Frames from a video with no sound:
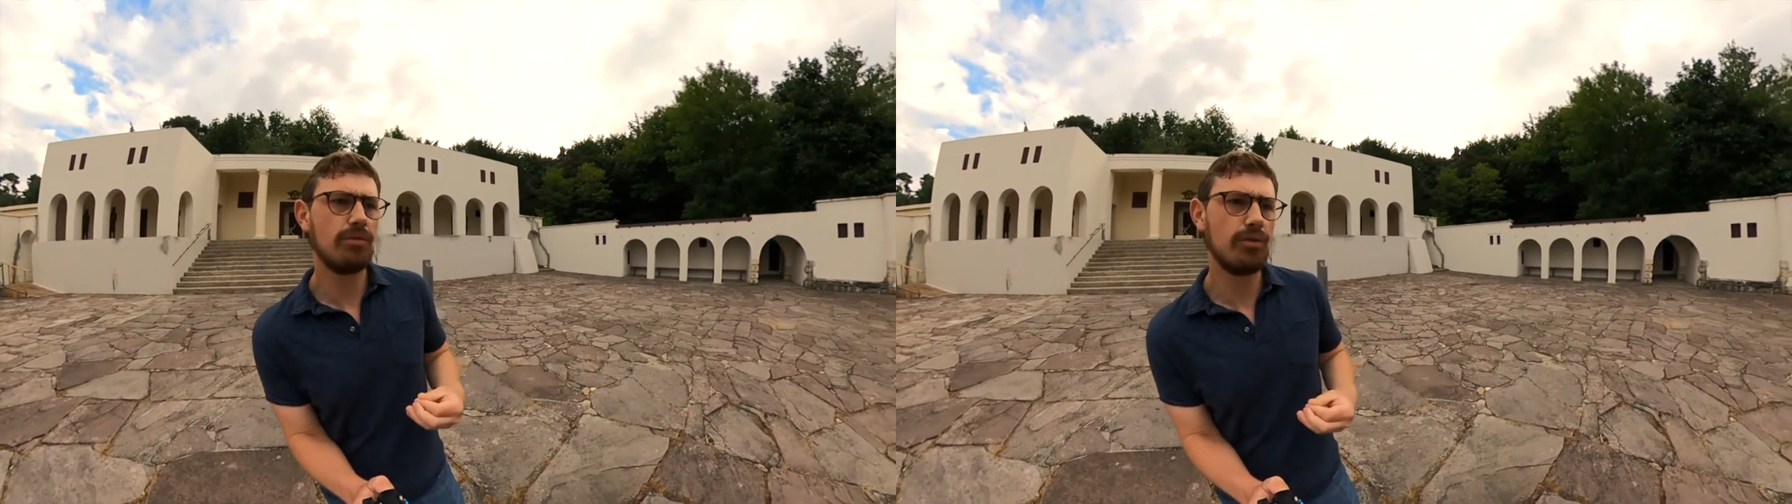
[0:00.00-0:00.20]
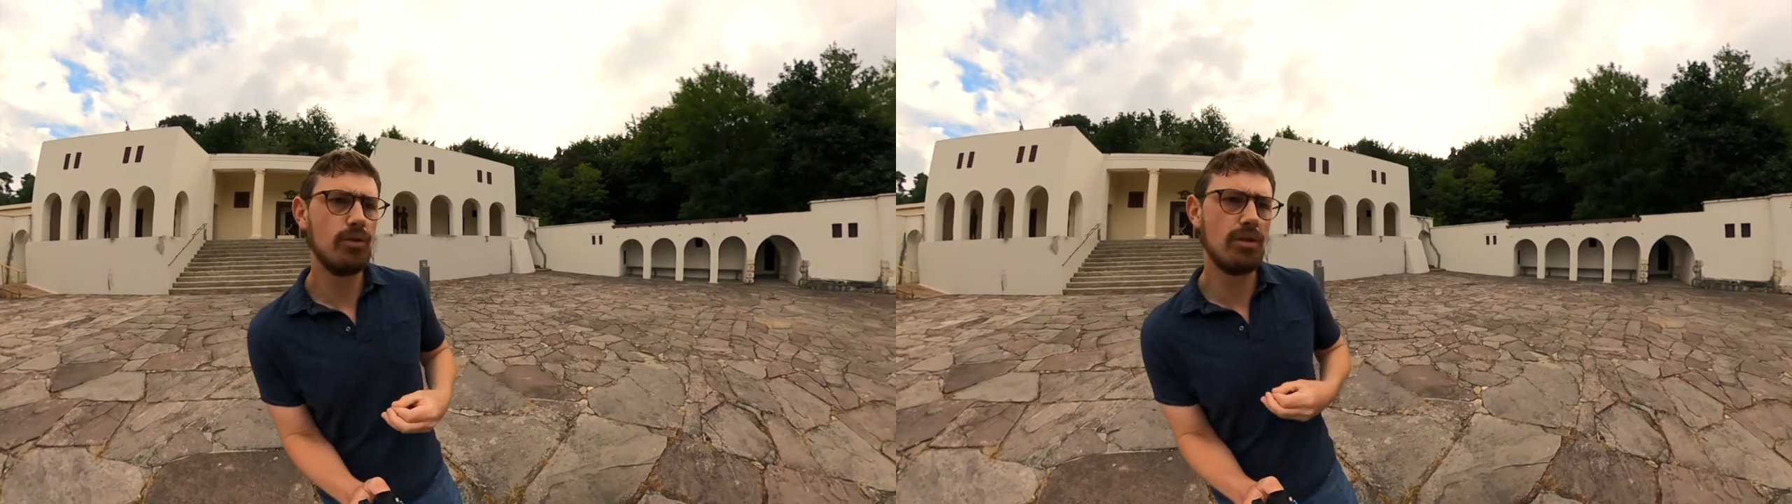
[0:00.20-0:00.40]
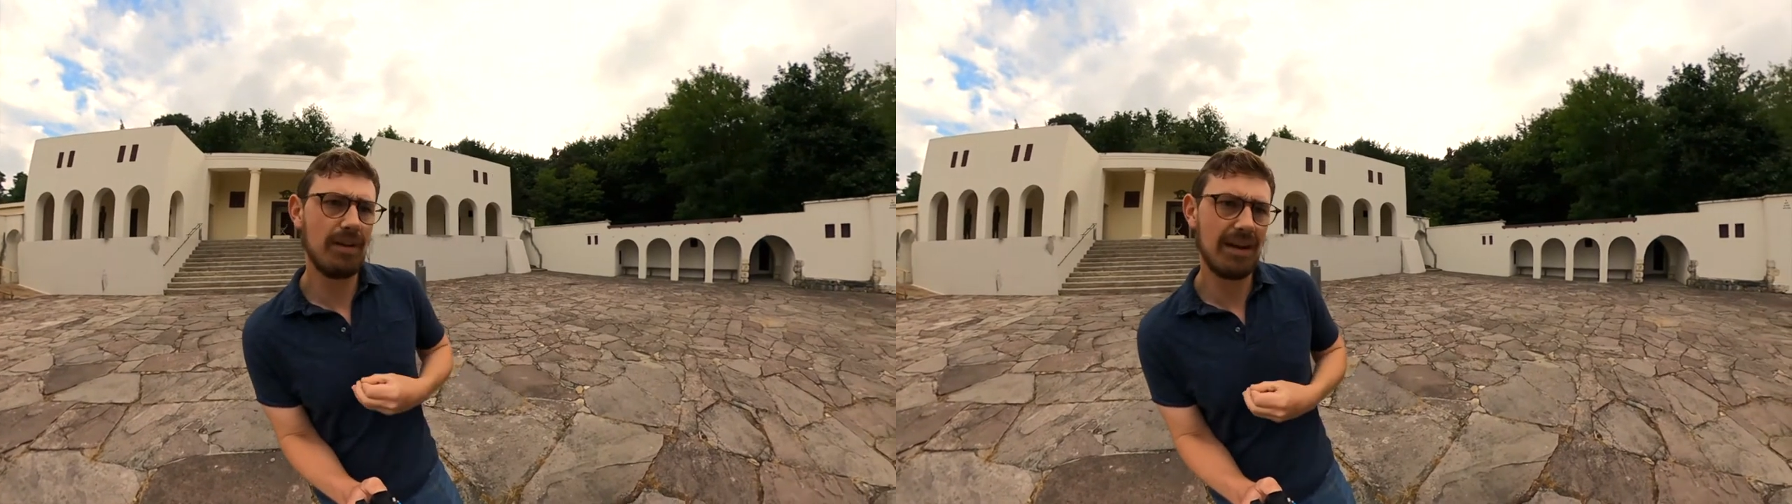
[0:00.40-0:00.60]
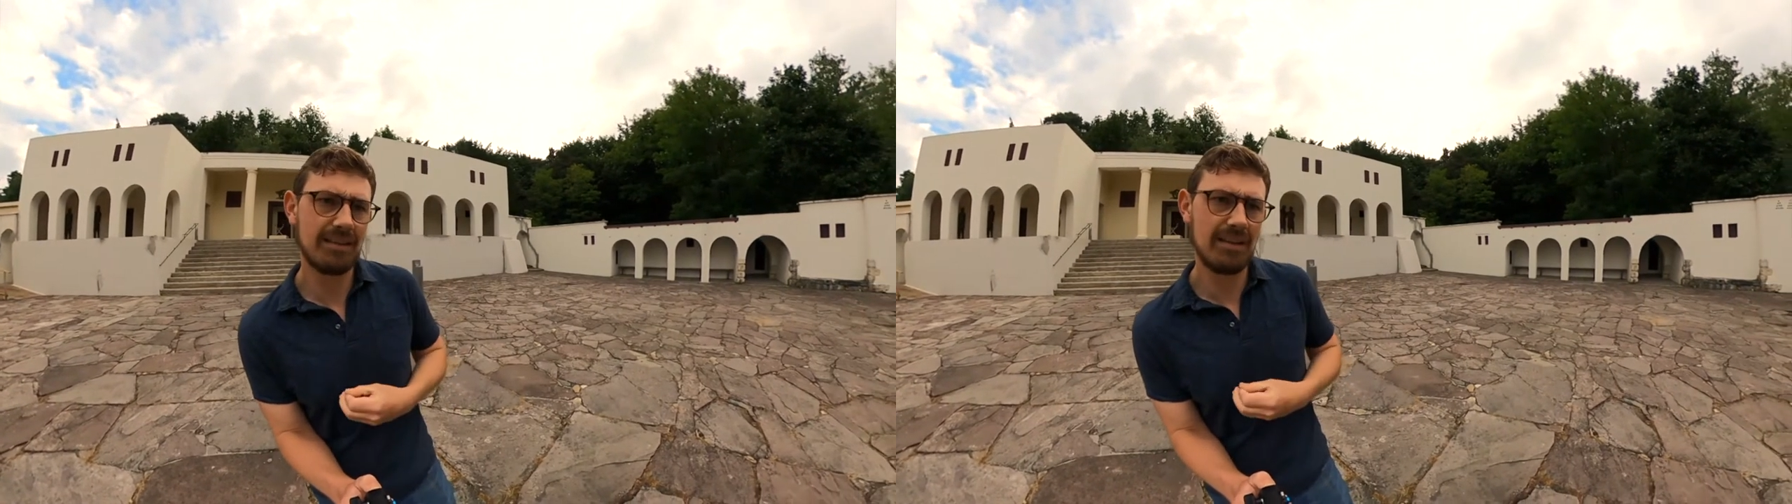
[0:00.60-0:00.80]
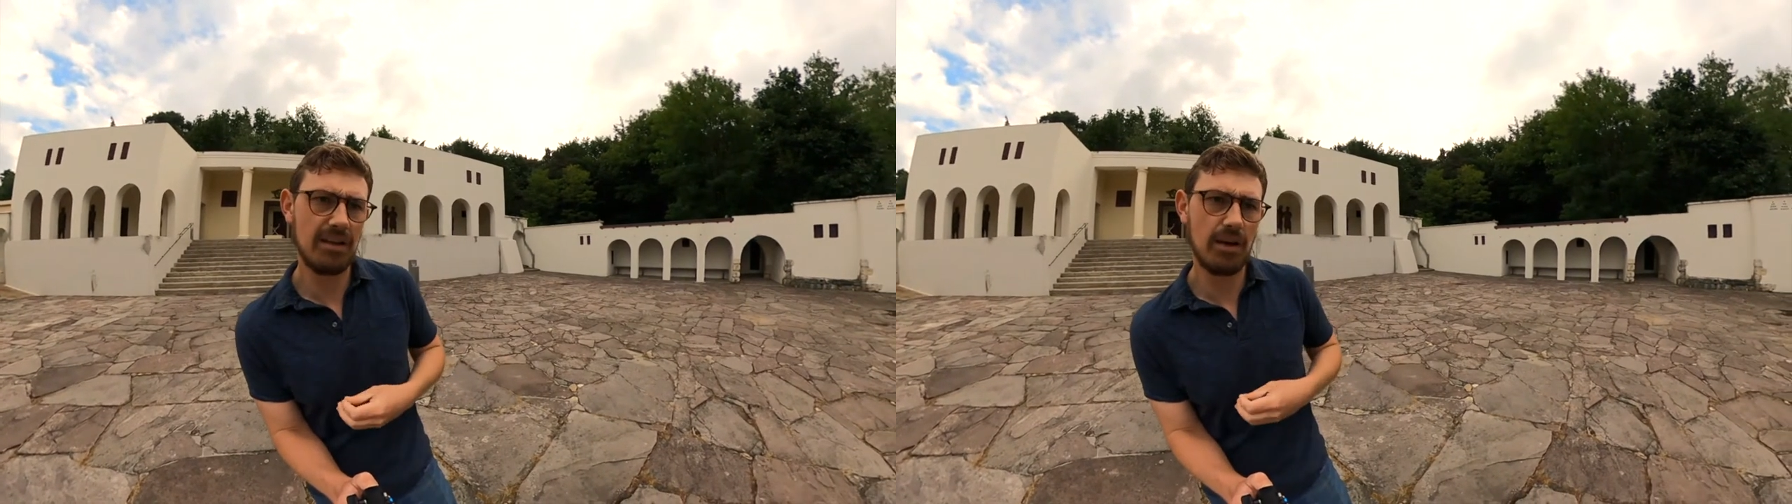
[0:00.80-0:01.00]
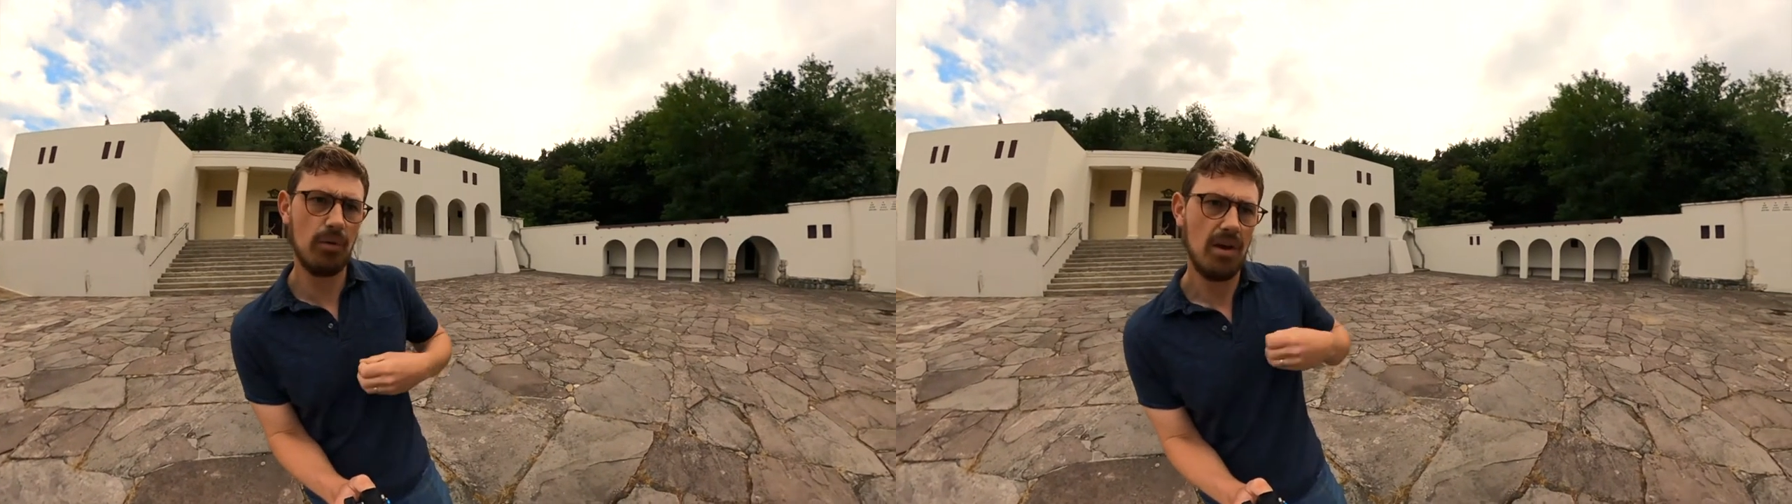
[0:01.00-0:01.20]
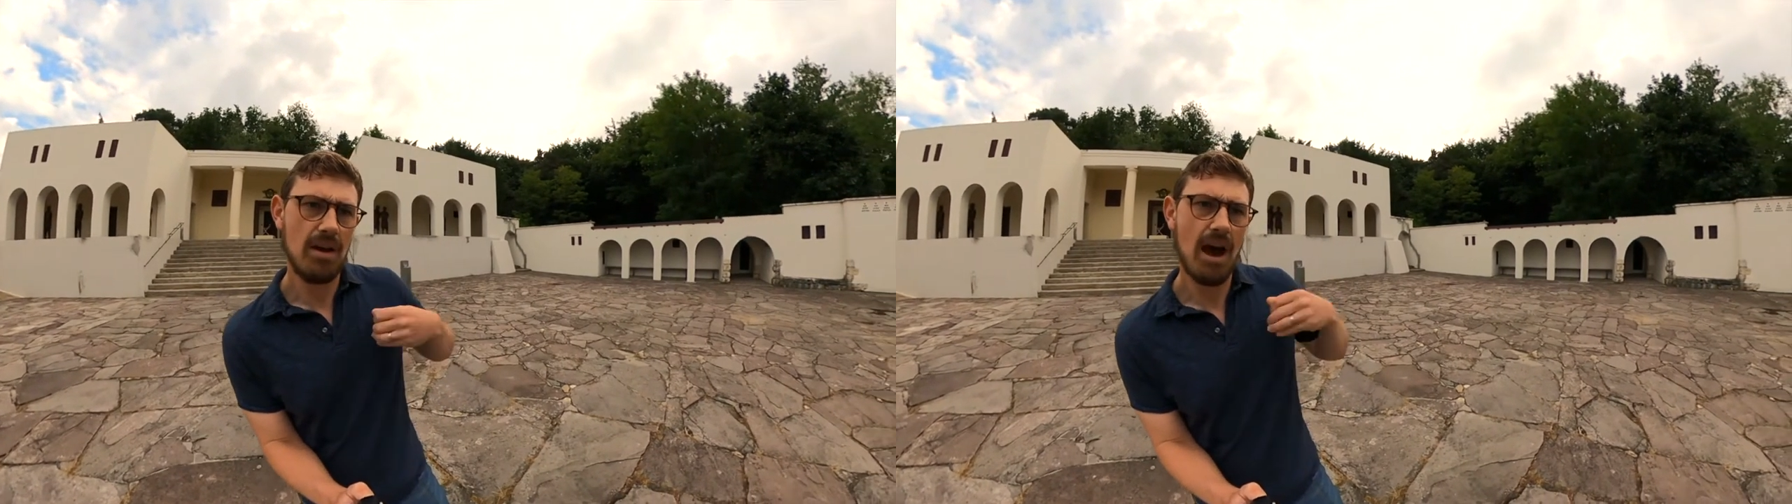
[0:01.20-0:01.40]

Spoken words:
through the fact that, you know,